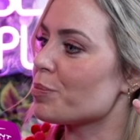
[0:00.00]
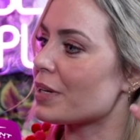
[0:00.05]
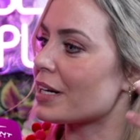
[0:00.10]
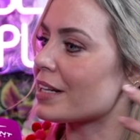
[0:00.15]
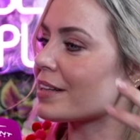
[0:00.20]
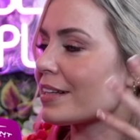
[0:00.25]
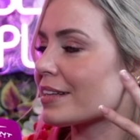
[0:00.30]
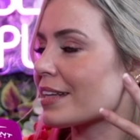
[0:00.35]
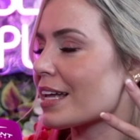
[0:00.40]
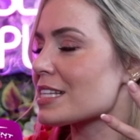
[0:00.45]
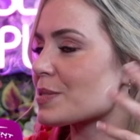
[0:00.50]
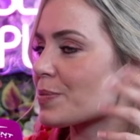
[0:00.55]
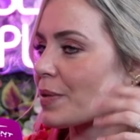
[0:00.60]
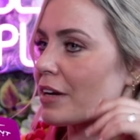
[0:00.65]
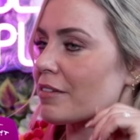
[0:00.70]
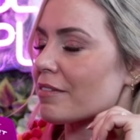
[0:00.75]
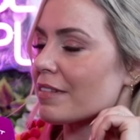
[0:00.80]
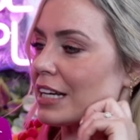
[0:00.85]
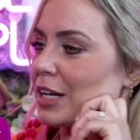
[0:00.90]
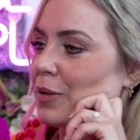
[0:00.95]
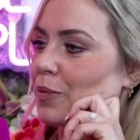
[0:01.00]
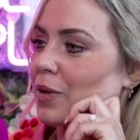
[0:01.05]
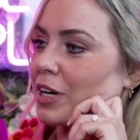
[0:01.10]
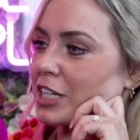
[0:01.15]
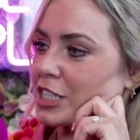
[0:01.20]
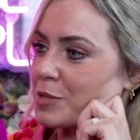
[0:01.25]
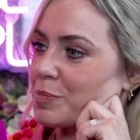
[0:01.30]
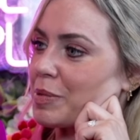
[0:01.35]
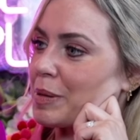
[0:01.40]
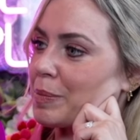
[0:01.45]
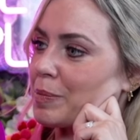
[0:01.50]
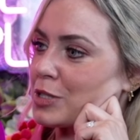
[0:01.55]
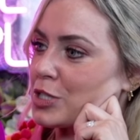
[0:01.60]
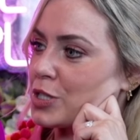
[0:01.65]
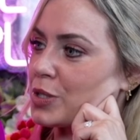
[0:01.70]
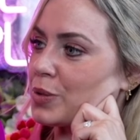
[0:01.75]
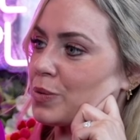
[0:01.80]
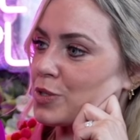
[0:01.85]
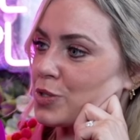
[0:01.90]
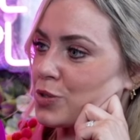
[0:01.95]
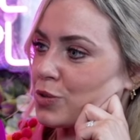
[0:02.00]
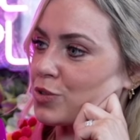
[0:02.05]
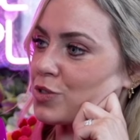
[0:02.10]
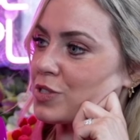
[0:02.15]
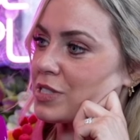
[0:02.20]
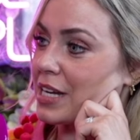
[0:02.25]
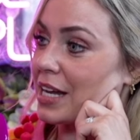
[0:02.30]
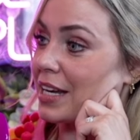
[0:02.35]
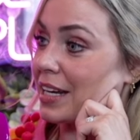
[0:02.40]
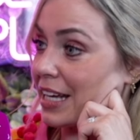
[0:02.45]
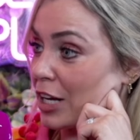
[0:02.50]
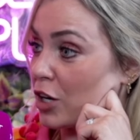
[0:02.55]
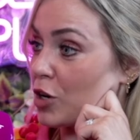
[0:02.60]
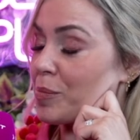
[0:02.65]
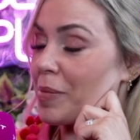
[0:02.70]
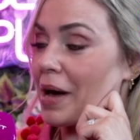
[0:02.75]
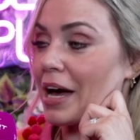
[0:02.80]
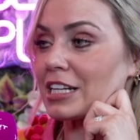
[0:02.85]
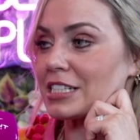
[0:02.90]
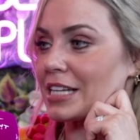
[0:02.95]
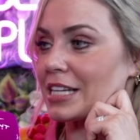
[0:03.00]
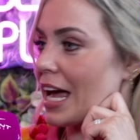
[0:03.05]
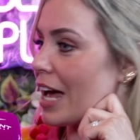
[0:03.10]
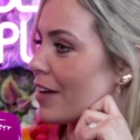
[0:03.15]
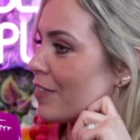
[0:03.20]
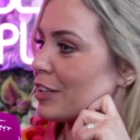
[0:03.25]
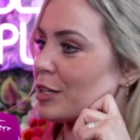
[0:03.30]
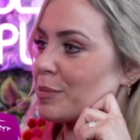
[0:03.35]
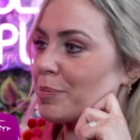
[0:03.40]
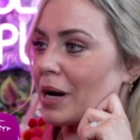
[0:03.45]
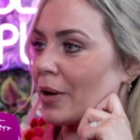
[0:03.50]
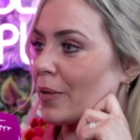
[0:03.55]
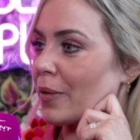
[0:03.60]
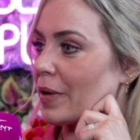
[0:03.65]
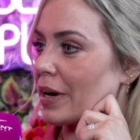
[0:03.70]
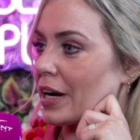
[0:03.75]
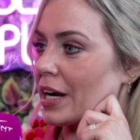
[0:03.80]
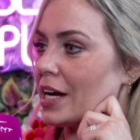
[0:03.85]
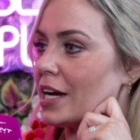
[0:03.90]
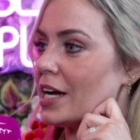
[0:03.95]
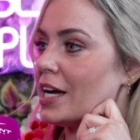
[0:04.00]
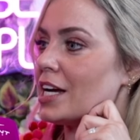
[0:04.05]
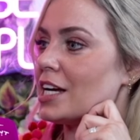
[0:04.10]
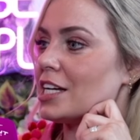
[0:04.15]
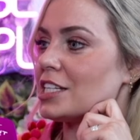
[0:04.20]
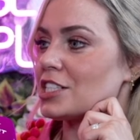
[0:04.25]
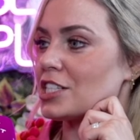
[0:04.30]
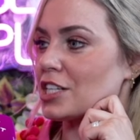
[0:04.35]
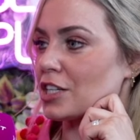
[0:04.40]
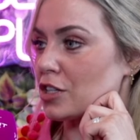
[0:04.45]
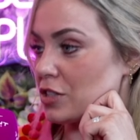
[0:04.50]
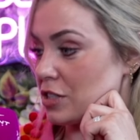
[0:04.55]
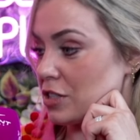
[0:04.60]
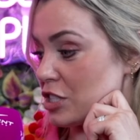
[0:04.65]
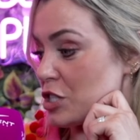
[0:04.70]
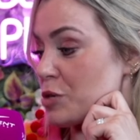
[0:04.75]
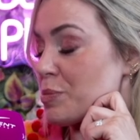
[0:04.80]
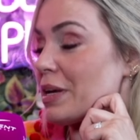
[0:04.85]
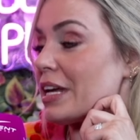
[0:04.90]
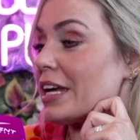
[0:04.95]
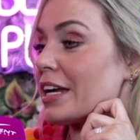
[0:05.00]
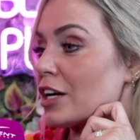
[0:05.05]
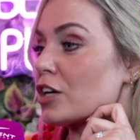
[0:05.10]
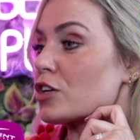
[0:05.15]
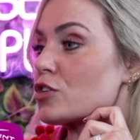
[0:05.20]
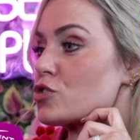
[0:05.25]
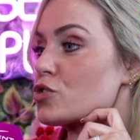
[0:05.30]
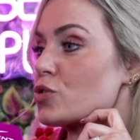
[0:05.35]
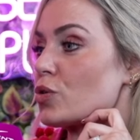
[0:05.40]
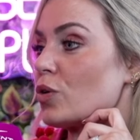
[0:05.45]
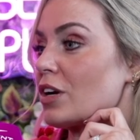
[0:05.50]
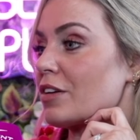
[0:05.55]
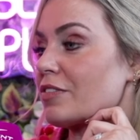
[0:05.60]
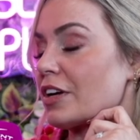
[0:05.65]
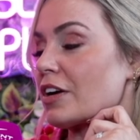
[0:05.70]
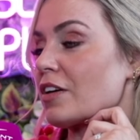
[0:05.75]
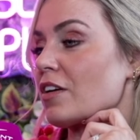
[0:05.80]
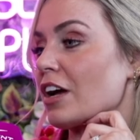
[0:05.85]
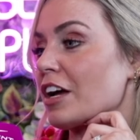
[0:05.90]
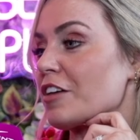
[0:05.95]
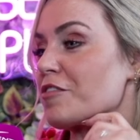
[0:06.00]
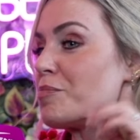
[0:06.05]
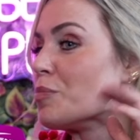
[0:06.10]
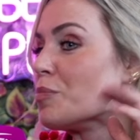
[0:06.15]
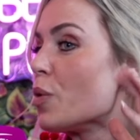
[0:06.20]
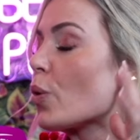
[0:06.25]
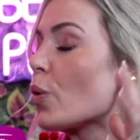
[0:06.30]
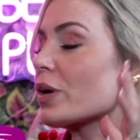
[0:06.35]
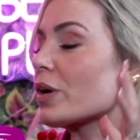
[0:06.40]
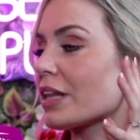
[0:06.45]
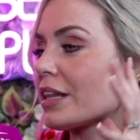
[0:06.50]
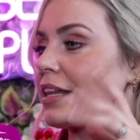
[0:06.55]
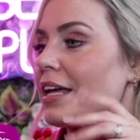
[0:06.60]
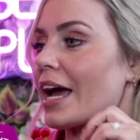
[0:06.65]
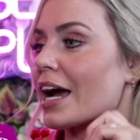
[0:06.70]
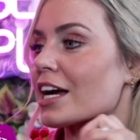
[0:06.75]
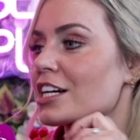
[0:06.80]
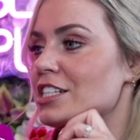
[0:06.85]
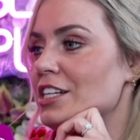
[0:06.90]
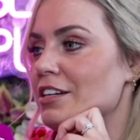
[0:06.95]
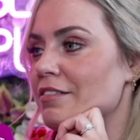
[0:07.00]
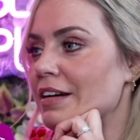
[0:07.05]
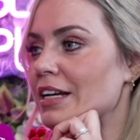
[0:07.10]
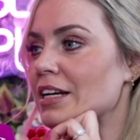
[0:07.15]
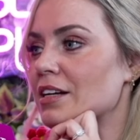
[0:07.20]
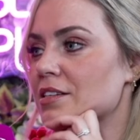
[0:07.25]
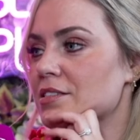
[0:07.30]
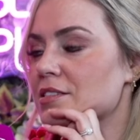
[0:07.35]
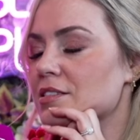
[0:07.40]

And I think that's what I really wanted people to do, is to understand, again, go back to having the power to be in control of their life more than they actually realize.